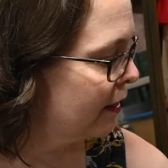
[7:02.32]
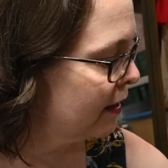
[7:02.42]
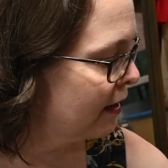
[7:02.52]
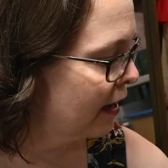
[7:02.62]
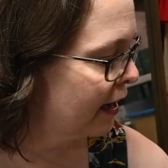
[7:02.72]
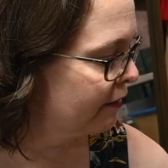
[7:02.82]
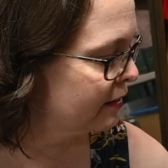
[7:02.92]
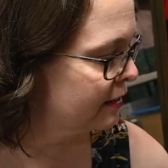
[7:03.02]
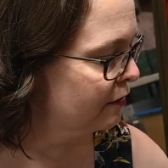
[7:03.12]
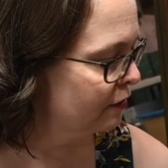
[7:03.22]
then I have a
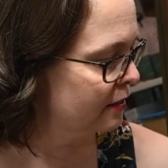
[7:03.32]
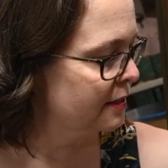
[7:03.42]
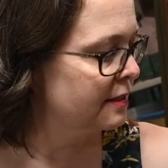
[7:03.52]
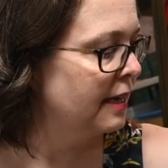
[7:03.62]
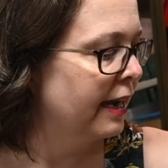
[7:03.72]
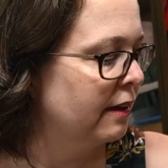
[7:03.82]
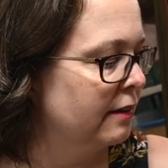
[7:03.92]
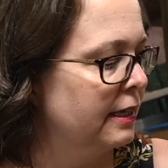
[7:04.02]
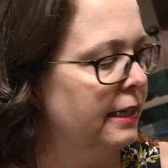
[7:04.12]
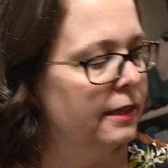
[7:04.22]
different style
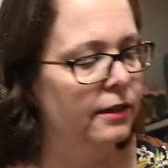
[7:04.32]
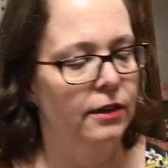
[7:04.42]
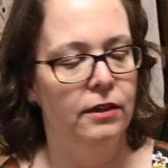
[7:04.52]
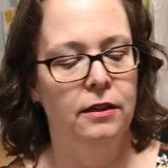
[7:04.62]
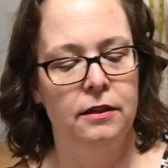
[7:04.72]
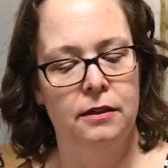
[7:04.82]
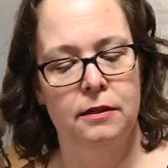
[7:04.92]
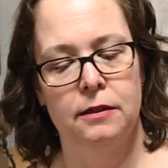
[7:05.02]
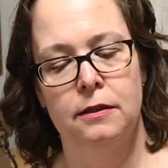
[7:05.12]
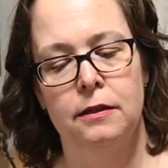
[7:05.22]
here,
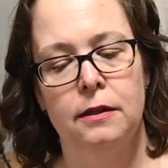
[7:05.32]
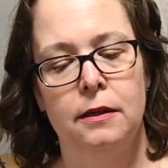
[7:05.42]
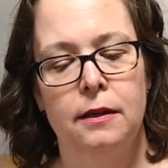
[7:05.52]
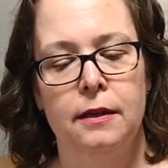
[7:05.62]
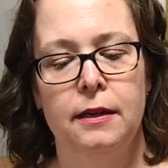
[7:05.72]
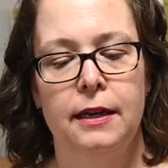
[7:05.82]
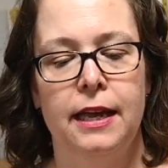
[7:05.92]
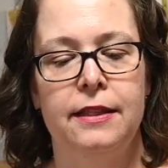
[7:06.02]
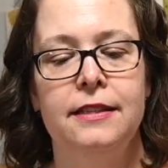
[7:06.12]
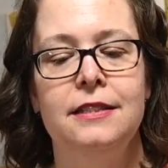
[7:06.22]

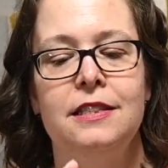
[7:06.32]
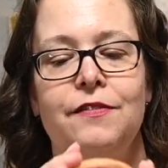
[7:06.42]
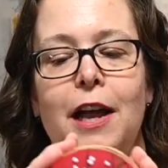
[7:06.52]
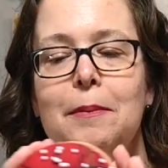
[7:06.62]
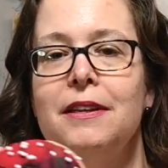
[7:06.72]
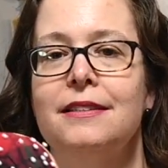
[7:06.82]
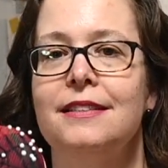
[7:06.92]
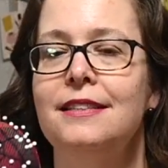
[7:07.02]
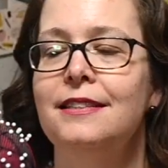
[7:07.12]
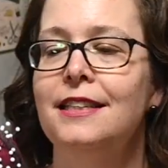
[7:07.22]
and this is fabulous.
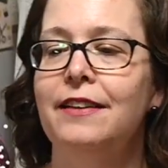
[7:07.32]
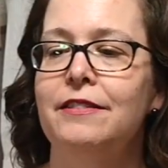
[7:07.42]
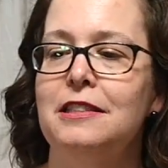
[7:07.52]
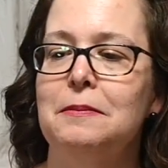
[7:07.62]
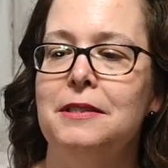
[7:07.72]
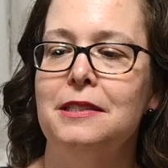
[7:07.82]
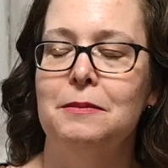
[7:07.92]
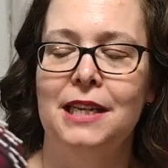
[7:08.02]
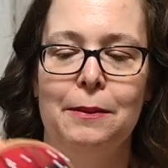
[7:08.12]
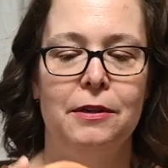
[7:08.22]
Lisa gave this to me some
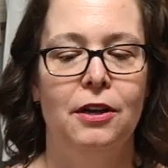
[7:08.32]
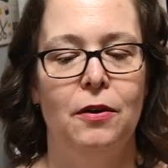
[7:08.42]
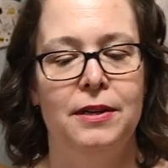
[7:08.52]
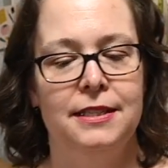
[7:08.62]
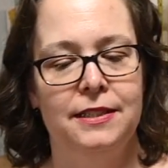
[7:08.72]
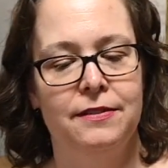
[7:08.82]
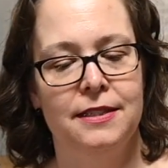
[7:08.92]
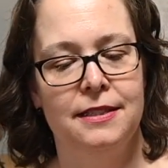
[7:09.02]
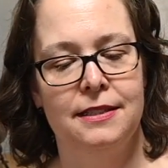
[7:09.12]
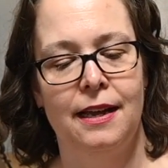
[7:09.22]
time ago, and it's even
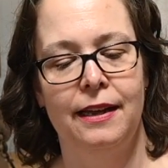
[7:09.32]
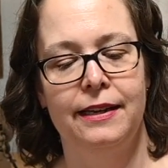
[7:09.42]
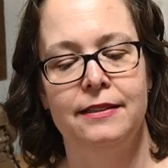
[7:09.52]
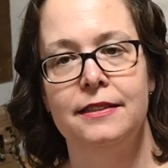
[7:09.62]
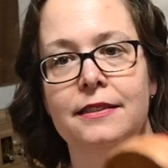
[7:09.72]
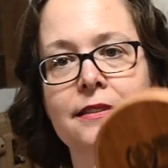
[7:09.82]
signed